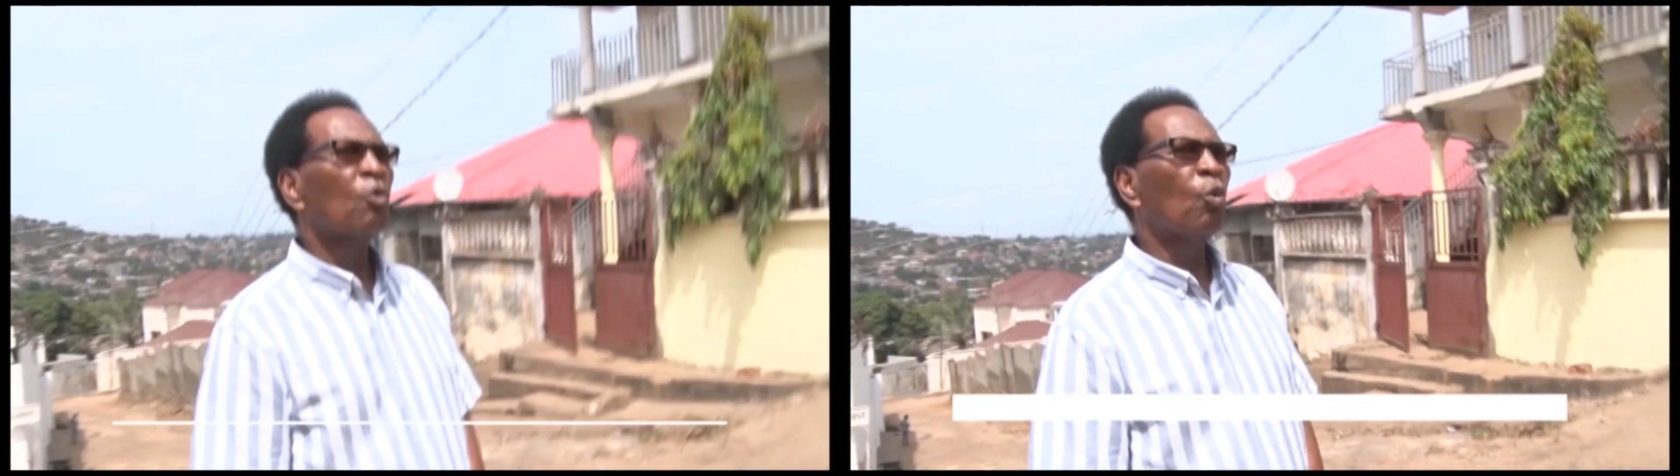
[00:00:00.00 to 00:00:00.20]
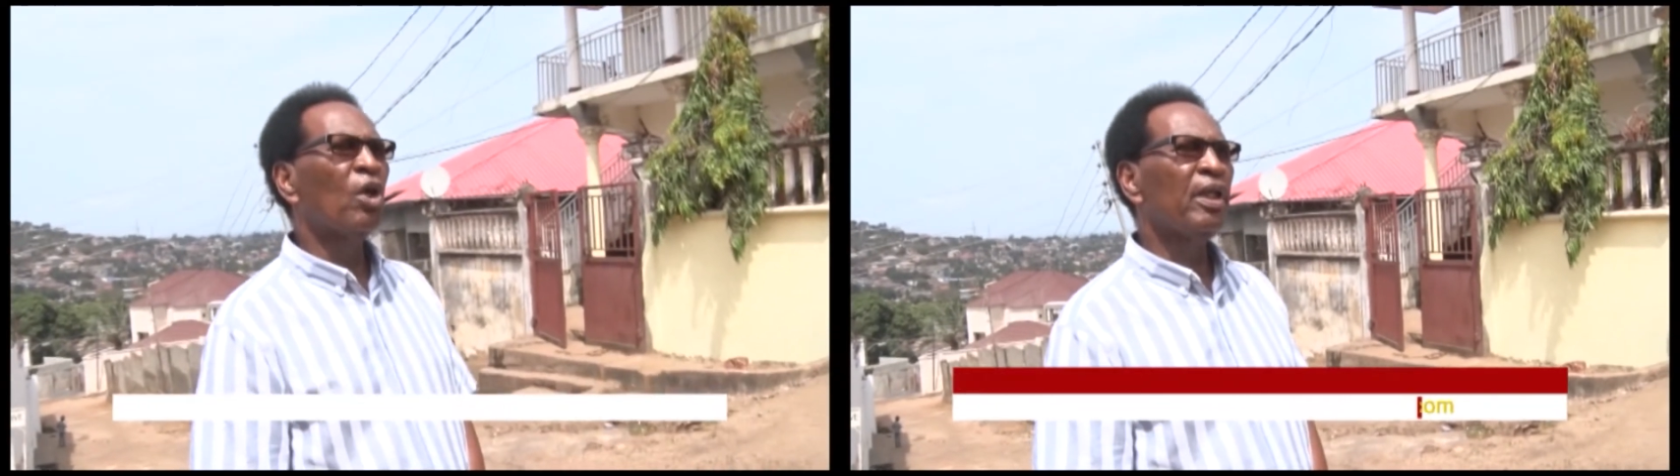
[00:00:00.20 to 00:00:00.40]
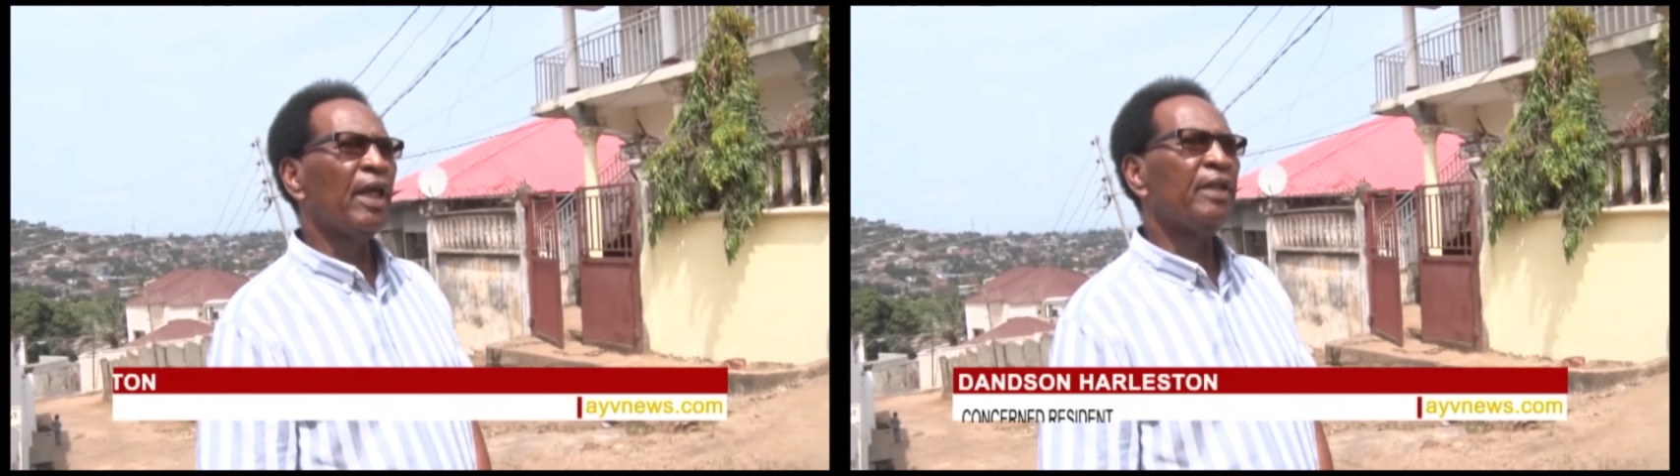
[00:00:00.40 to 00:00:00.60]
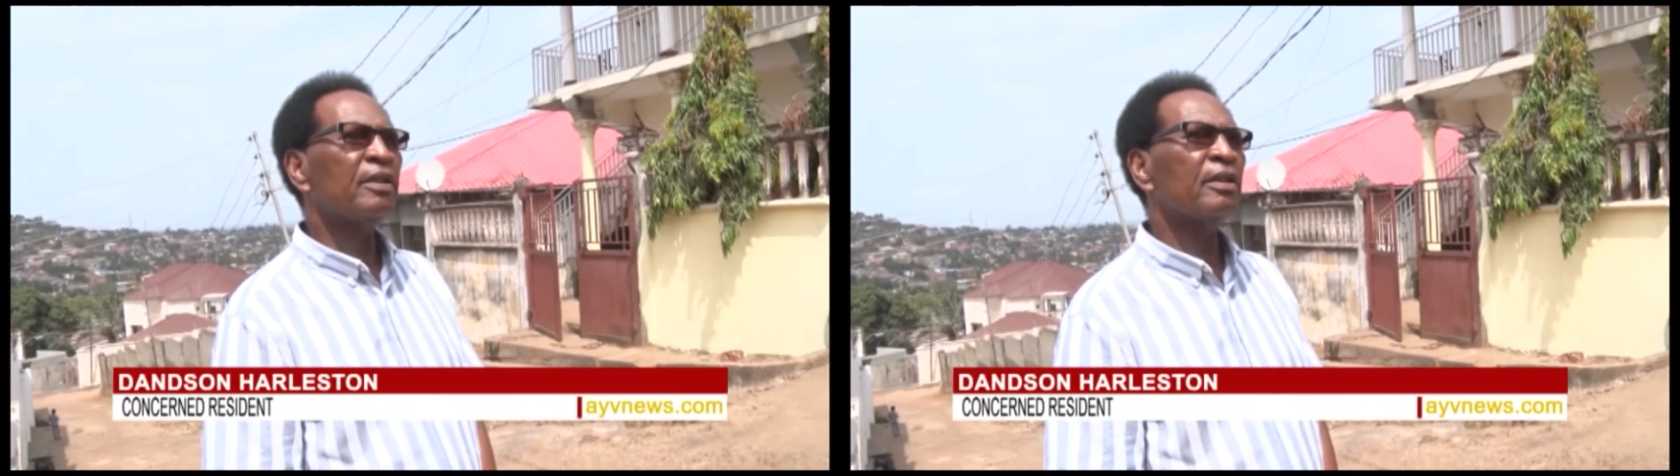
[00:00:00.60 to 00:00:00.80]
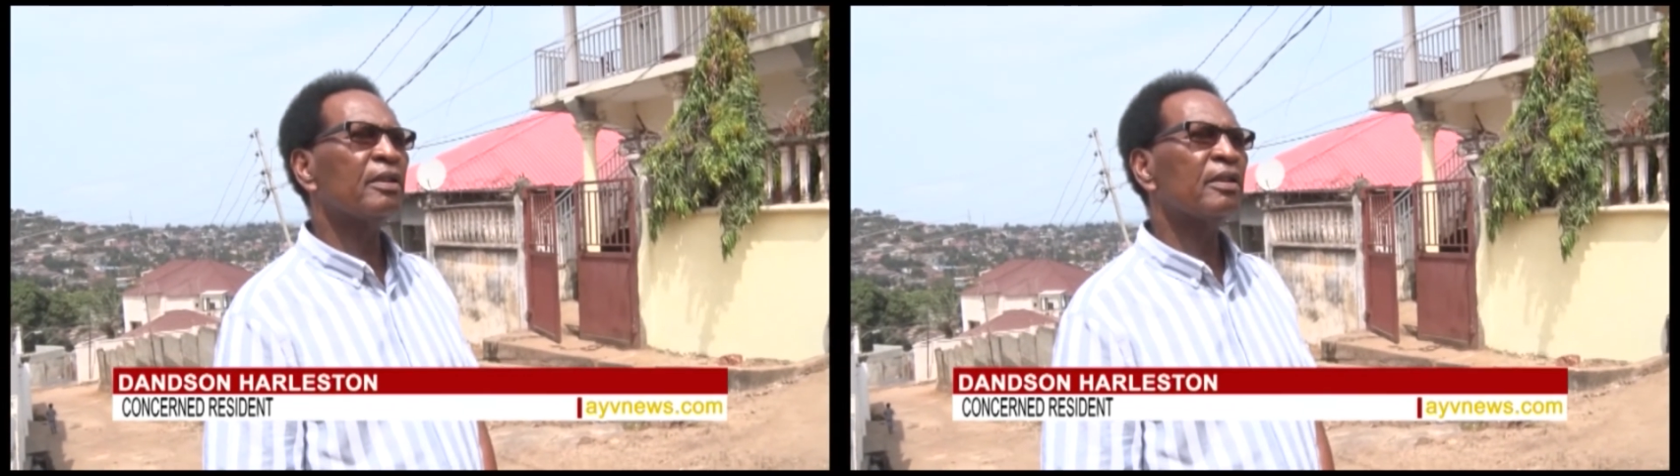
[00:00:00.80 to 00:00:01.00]
One
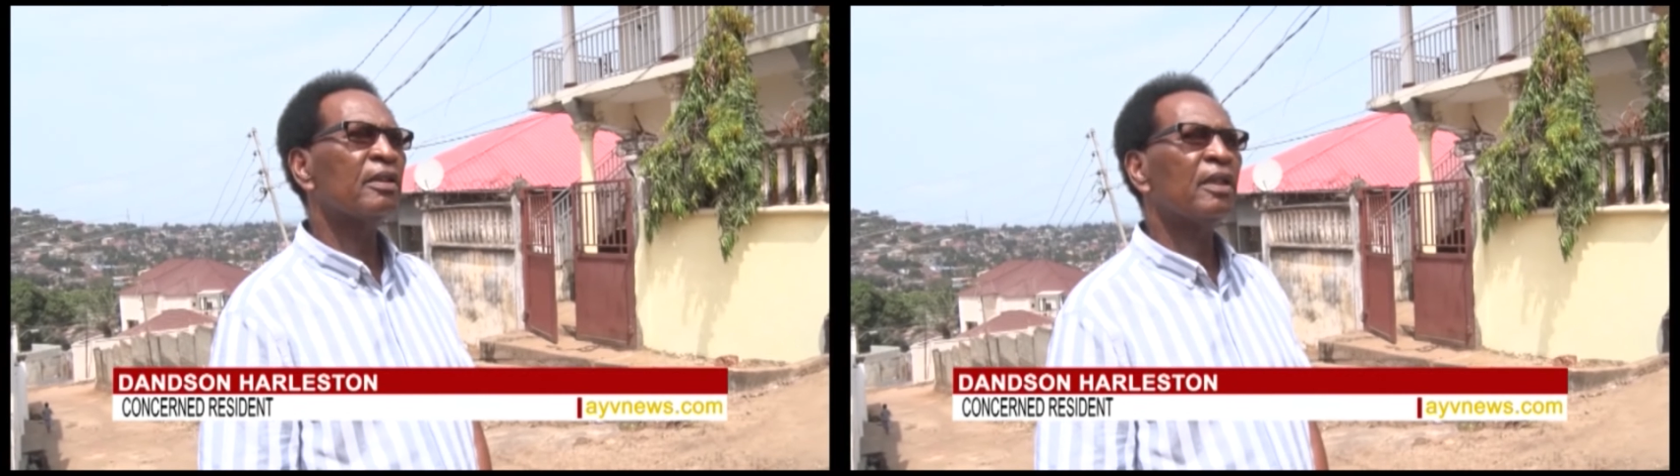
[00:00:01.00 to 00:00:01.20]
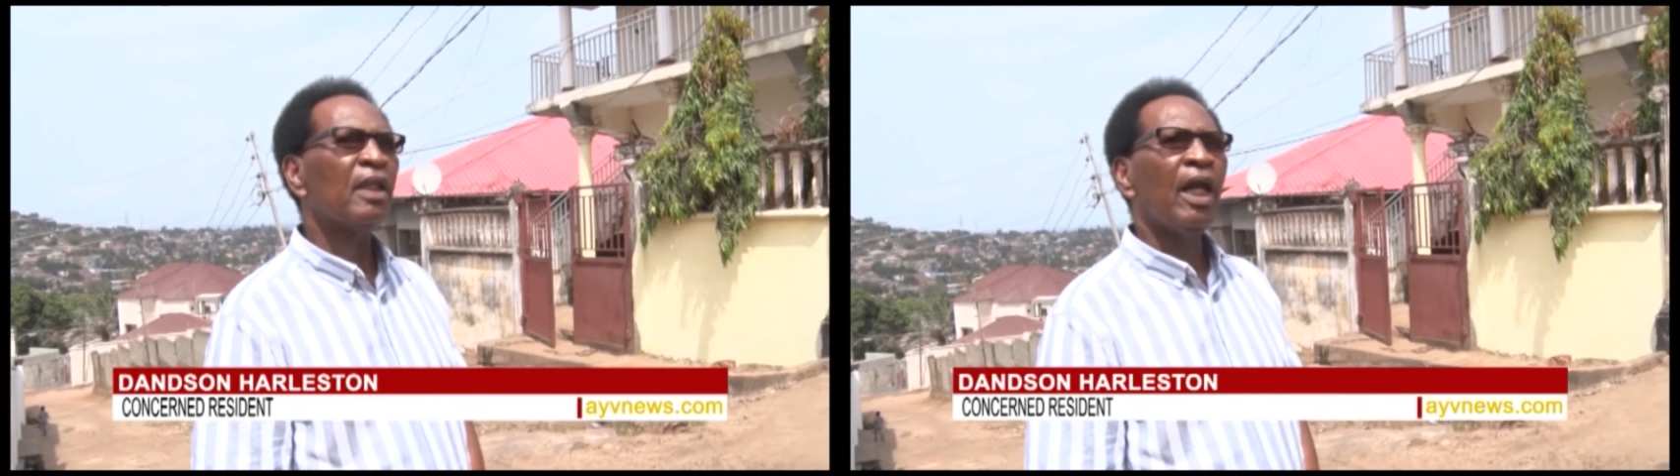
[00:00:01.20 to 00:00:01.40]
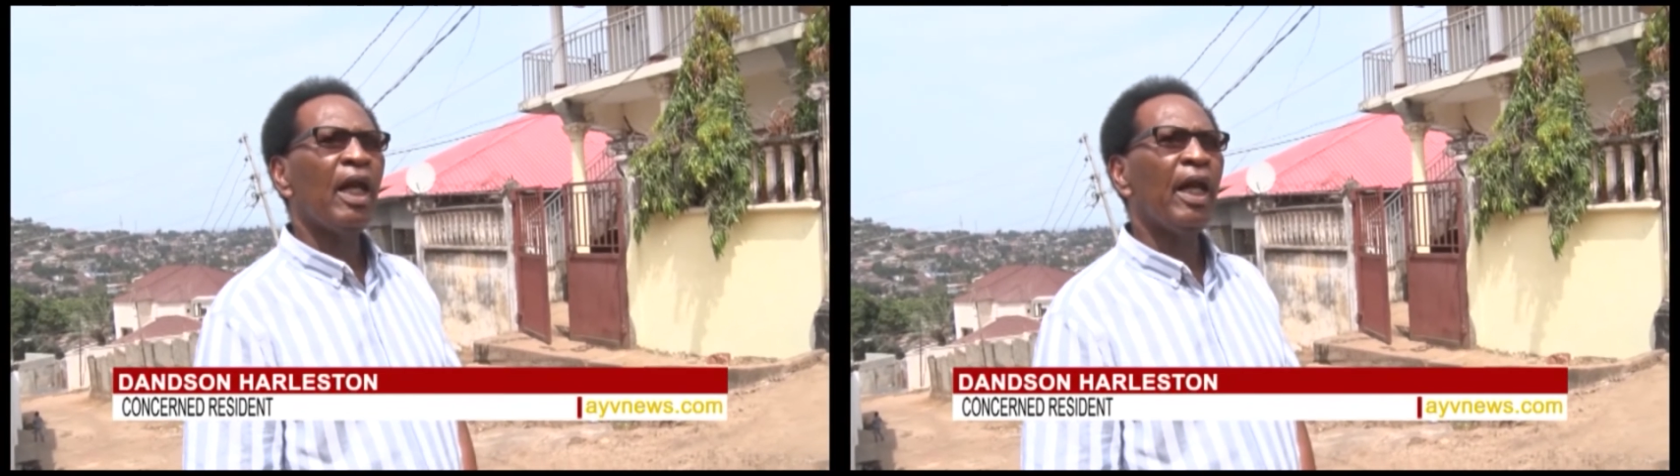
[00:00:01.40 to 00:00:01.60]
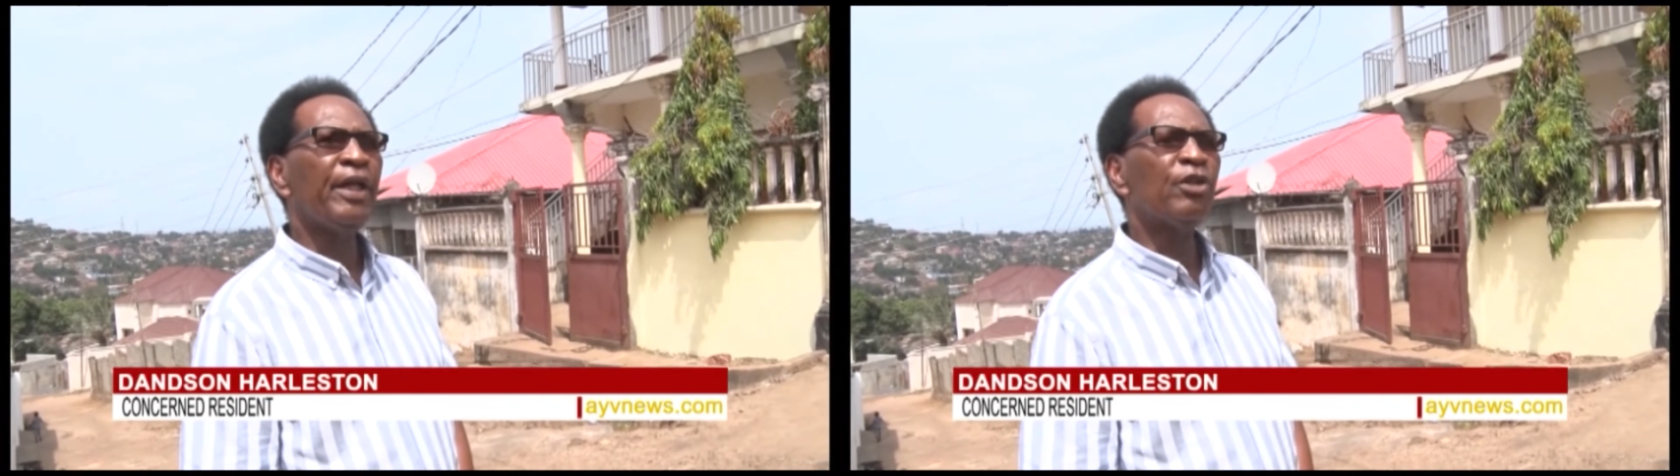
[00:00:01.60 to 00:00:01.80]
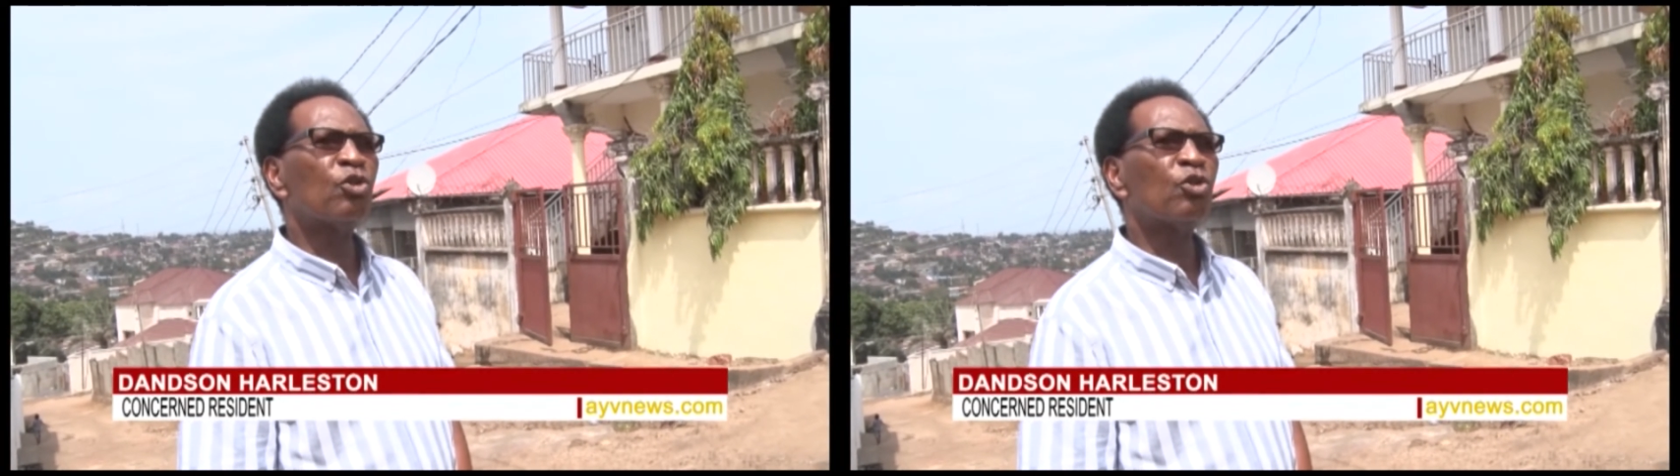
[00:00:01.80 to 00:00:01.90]
night in